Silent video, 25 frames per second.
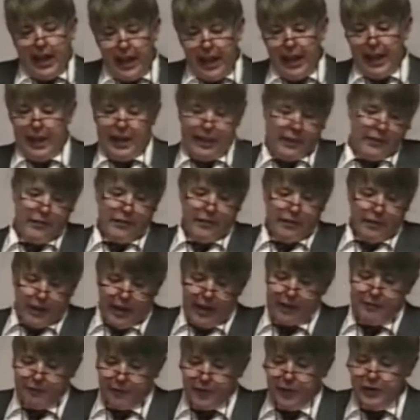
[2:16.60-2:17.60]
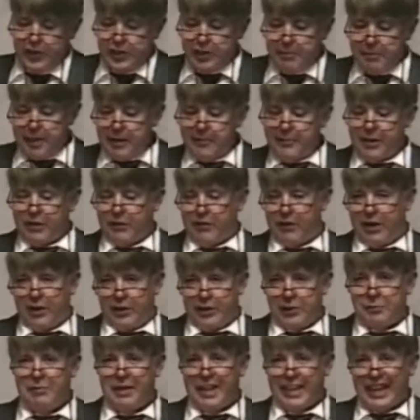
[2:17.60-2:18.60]
And on First Amendment
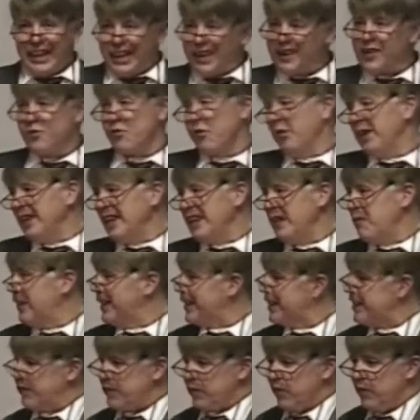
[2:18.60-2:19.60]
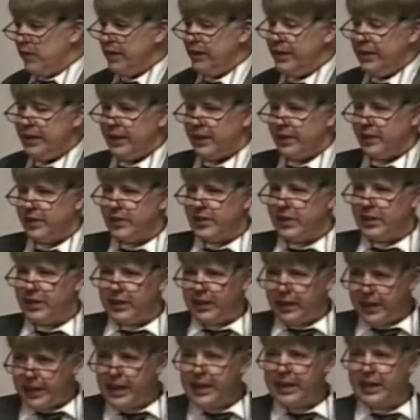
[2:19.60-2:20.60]
grounds, because really what this ordinance
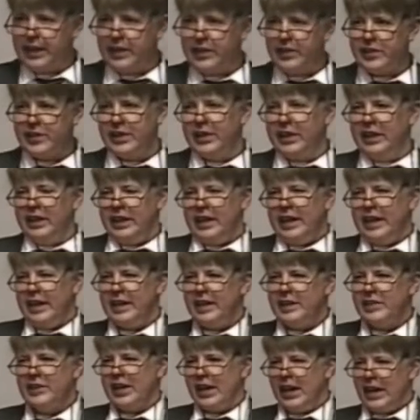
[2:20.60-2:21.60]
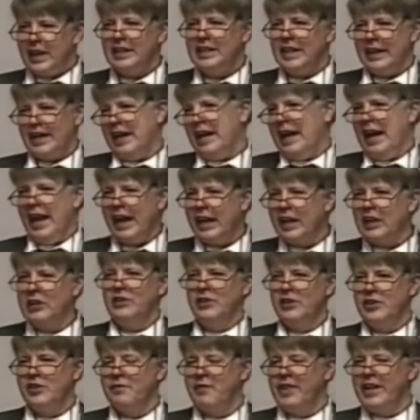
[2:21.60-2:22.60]
is kind of like a
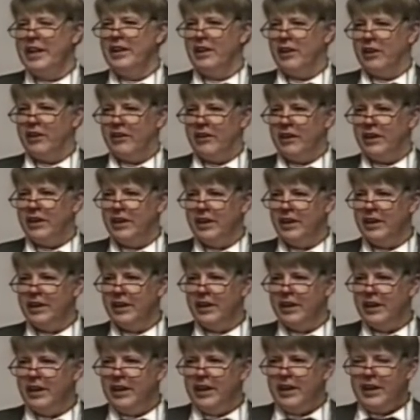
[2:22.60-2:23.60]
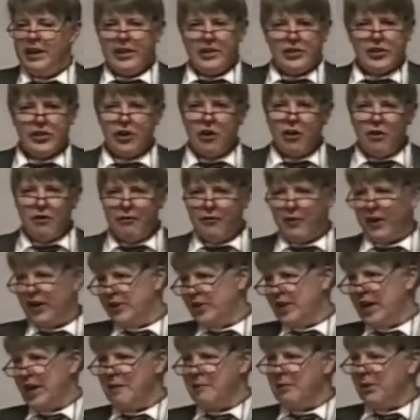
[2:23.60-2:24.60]
heckler's veto. So, for
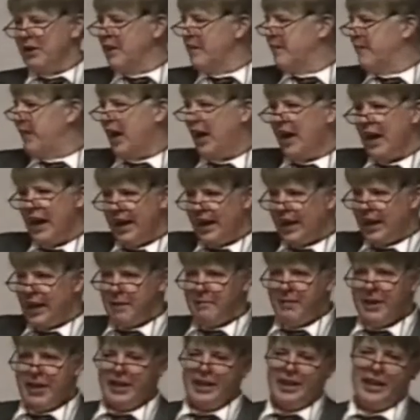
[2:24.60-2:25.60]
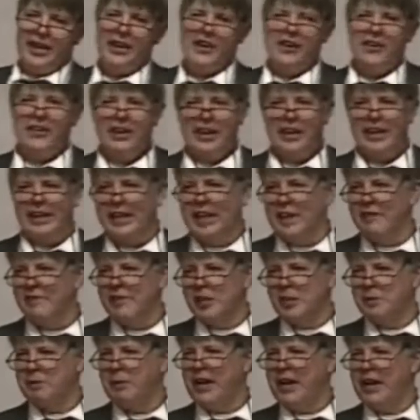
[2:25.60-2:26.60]
example, if I come in here and give
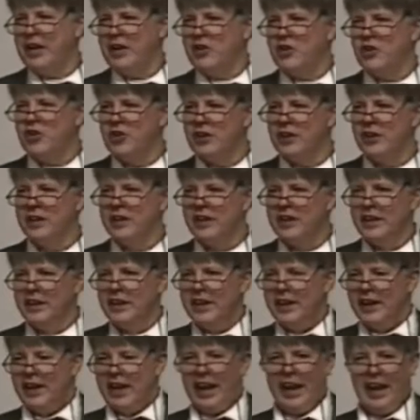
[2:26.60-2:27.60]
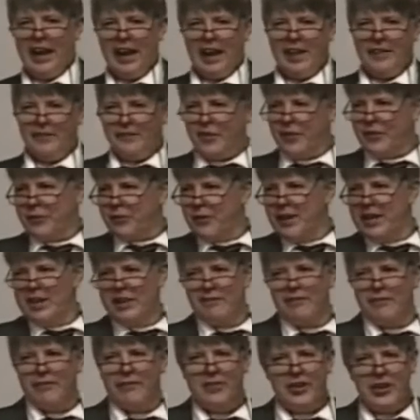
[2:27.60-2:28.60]
a speech, and the
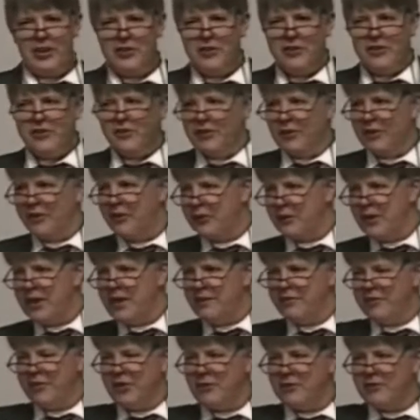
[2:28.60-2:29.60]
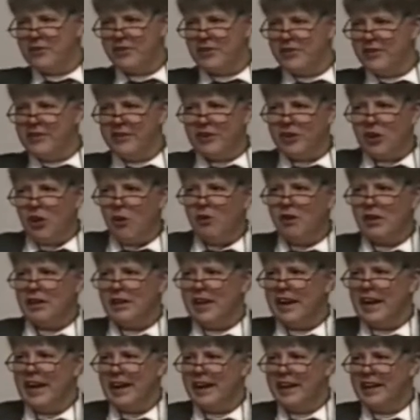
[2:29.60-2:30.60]
3 of you
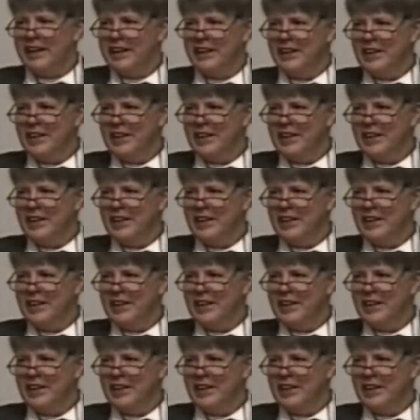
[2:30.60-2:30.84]
don't like